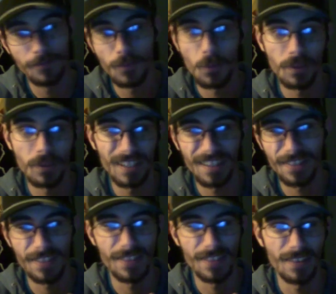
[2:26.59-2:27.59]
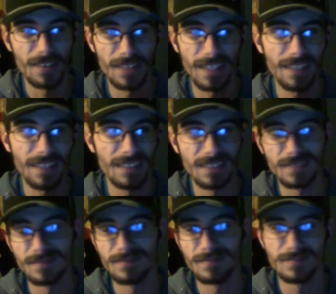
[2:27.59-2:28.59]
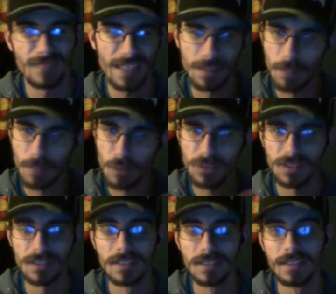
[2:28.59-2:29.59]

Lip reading: 40, 30 at the most.